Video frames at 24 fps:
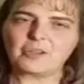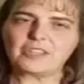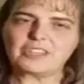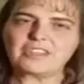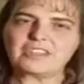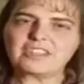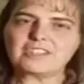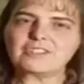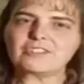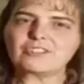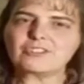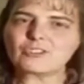
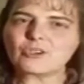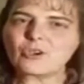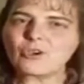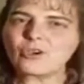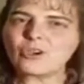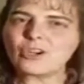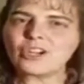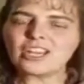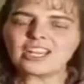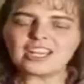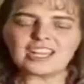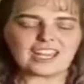with the
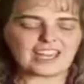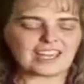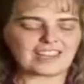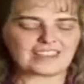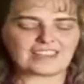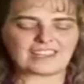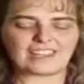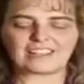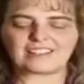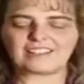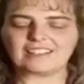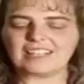joy
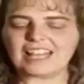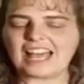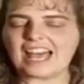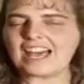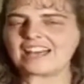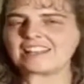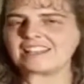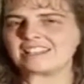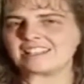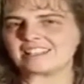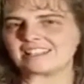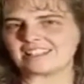and the
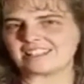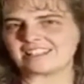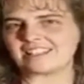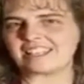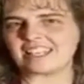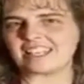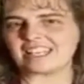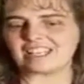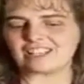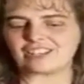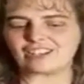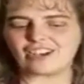gladness
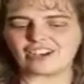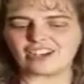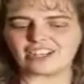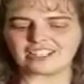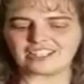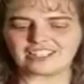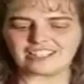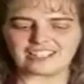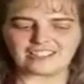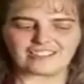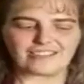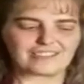that God
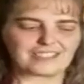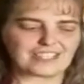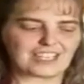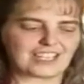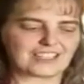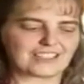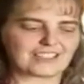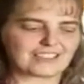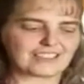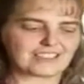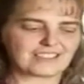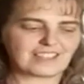gives
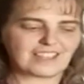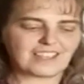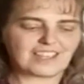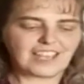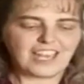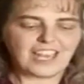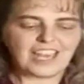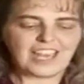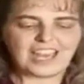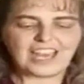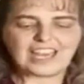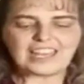us.
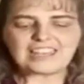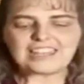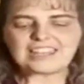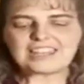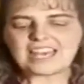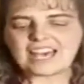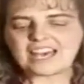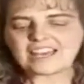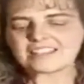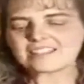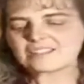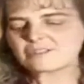And
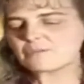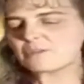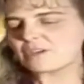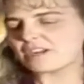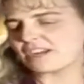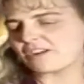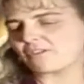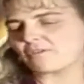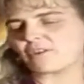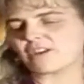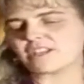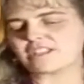that's what
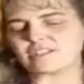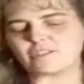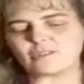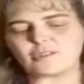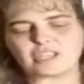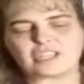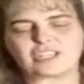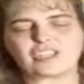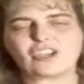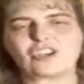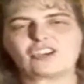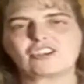I want to
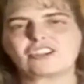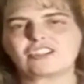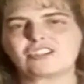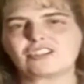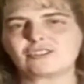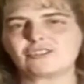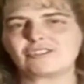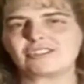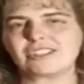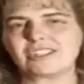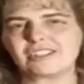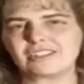encourage
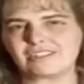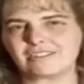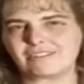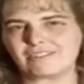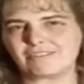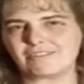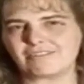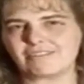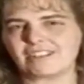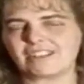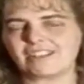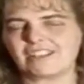you to
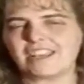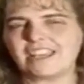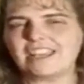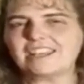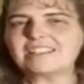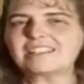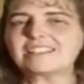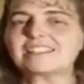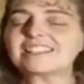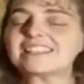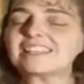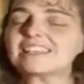do,
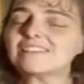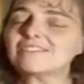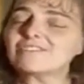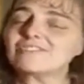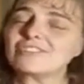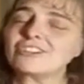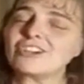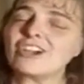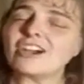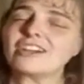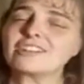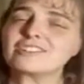is
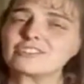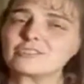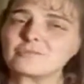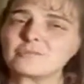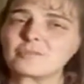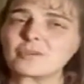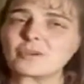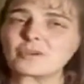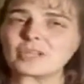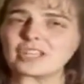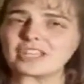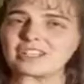give God your
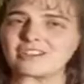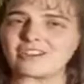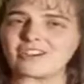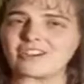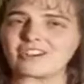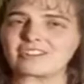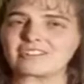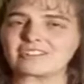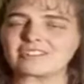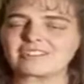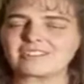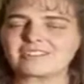broken
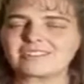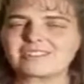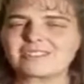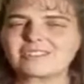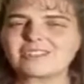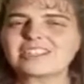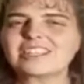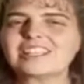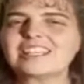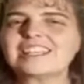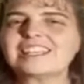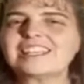heart
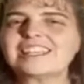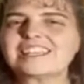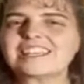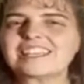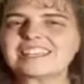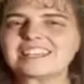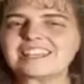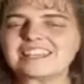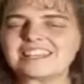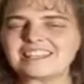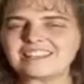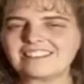so that he
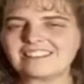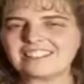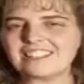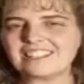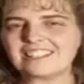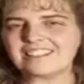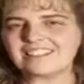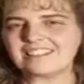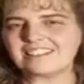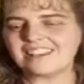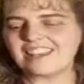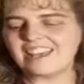can heal
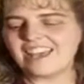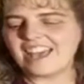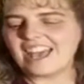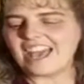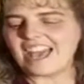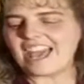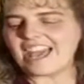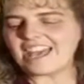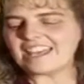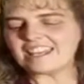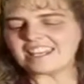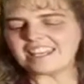it
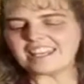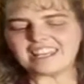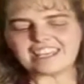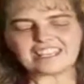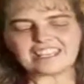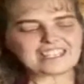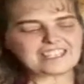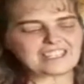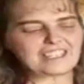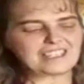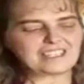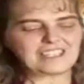and he
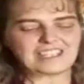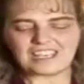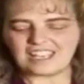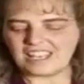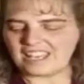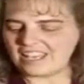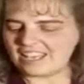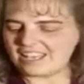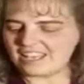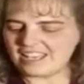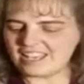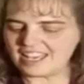can,
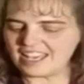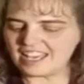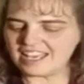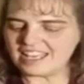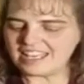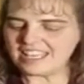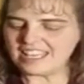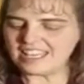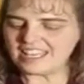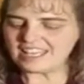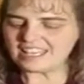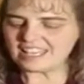
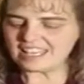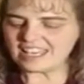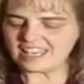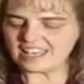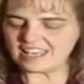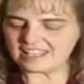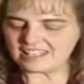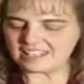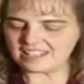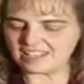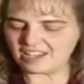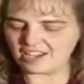he
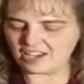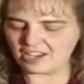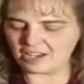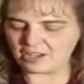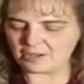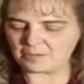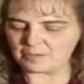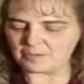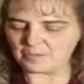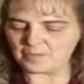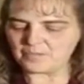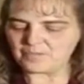can
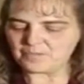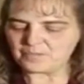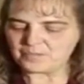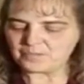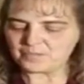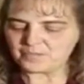um,